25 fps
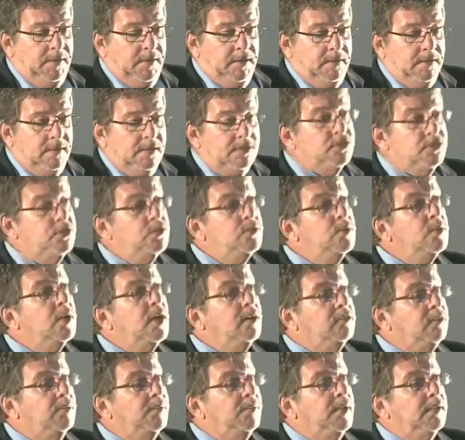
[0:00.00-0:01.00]
this new
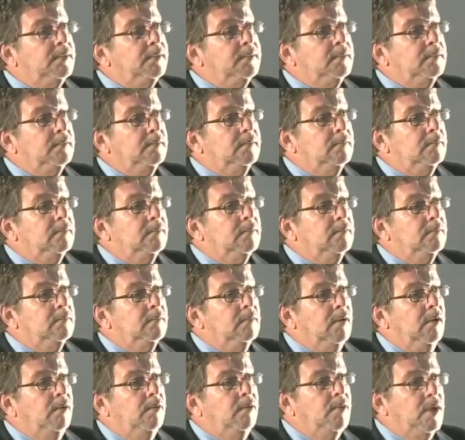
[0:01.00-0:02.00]
government
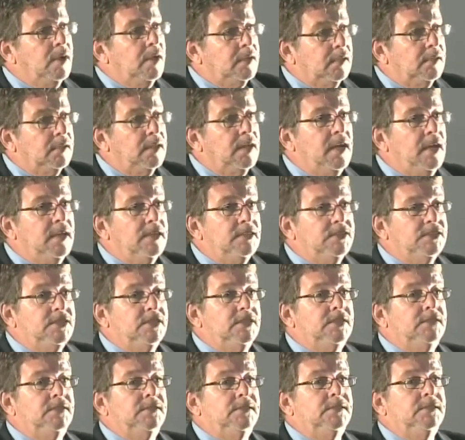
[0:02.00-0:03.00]

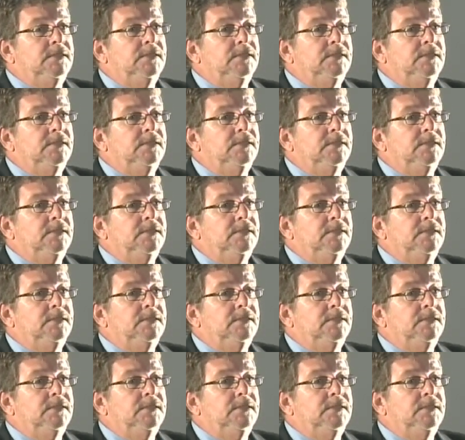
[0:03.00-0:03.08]
recognizes